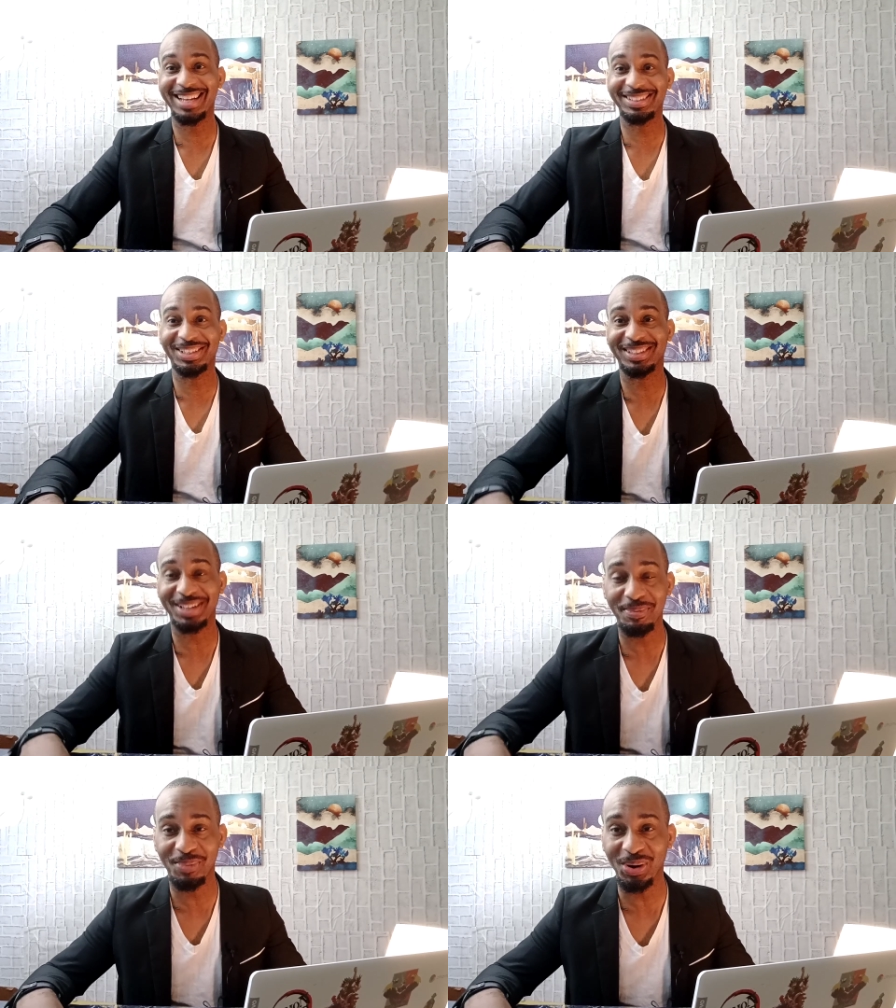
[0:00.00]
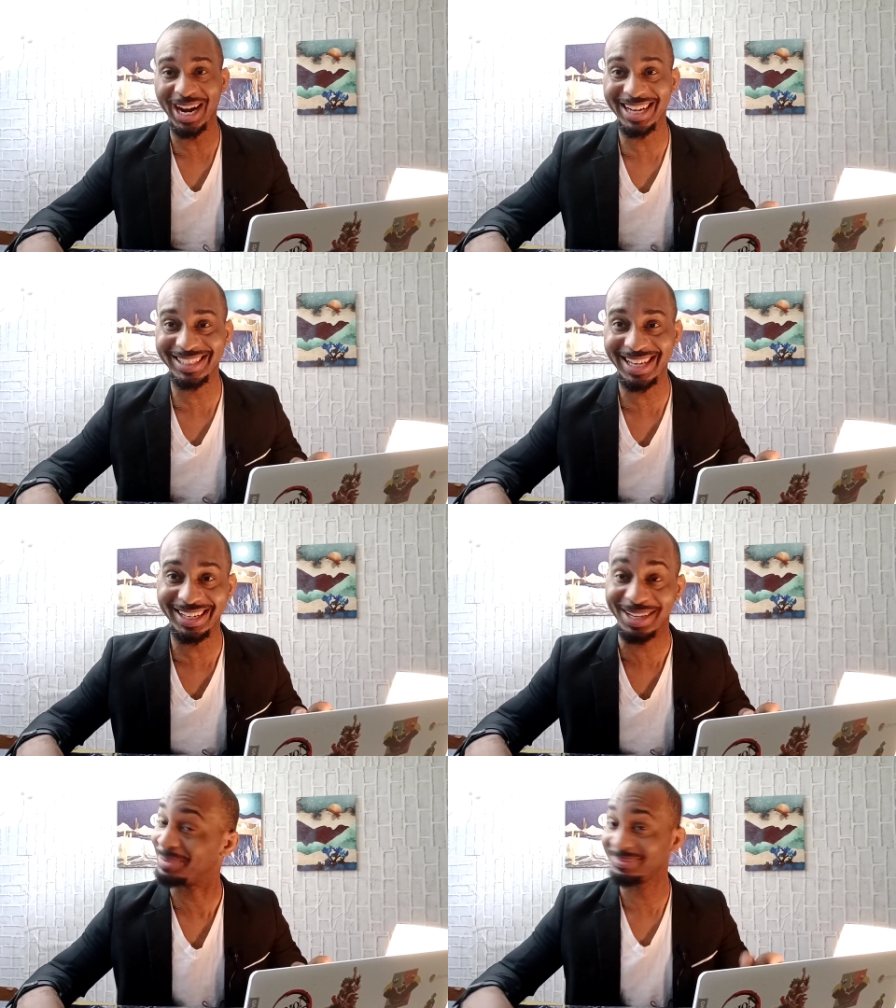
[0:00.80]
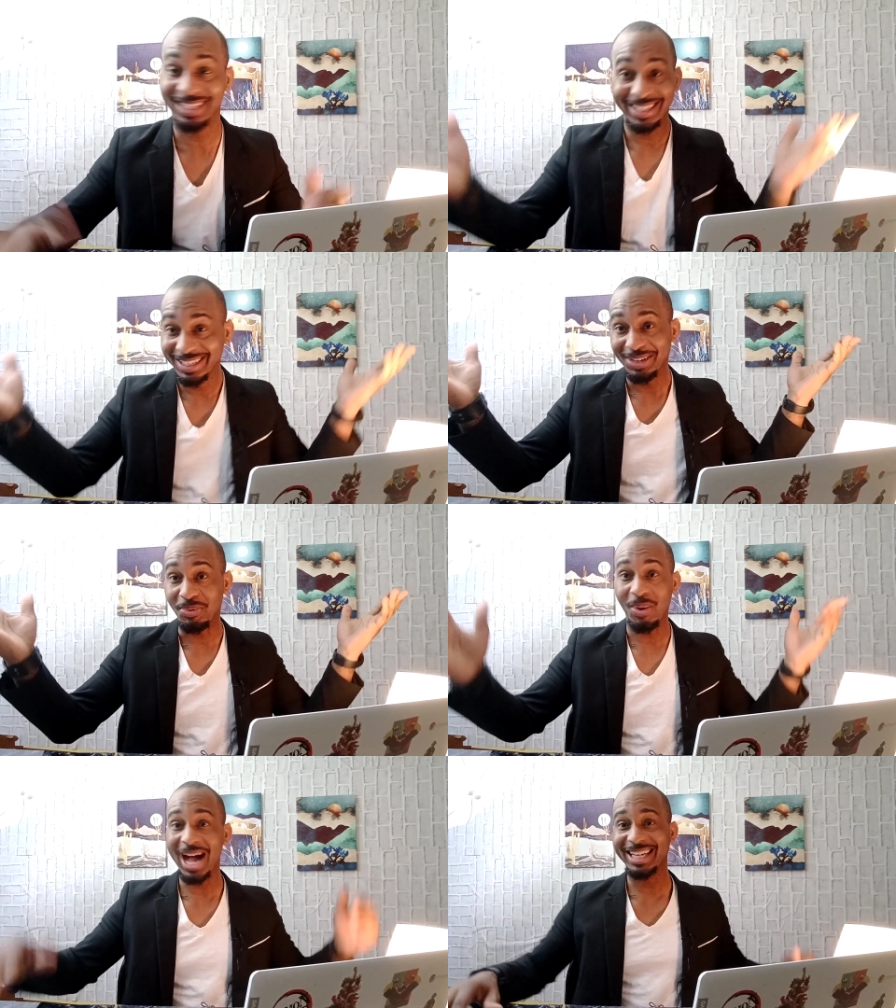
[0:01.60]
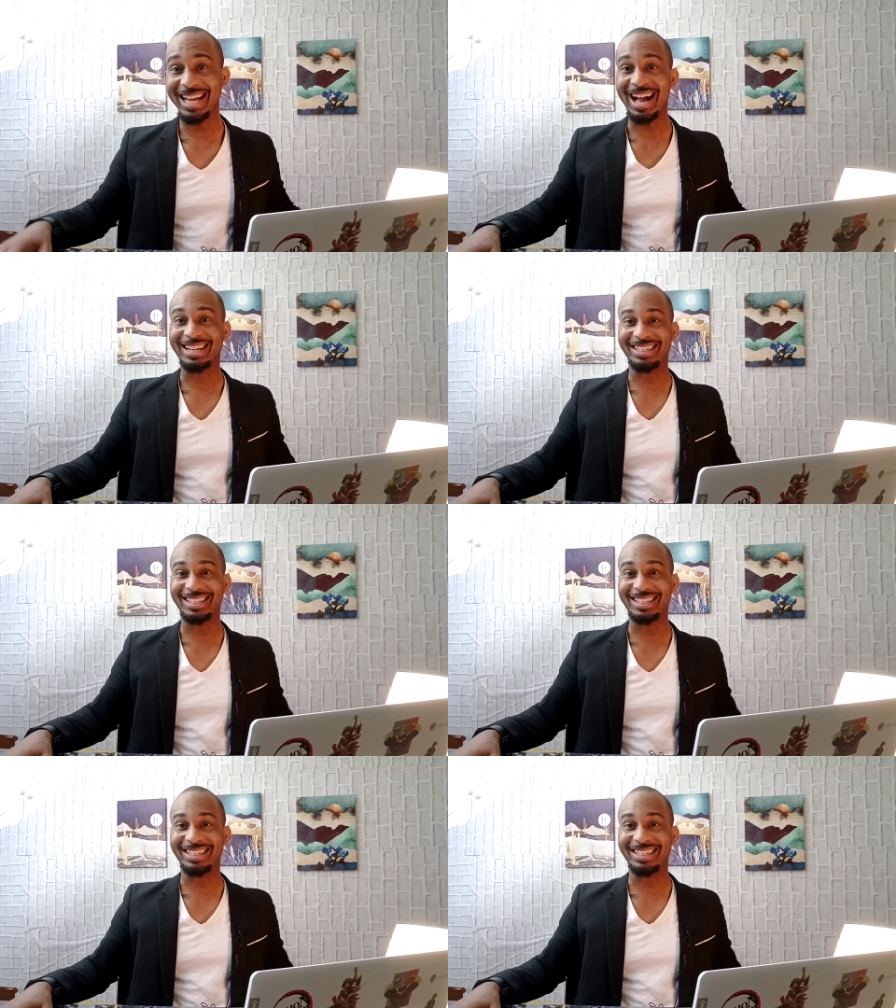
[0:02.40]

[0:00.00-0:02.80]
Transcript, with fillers: into some more XLM why not?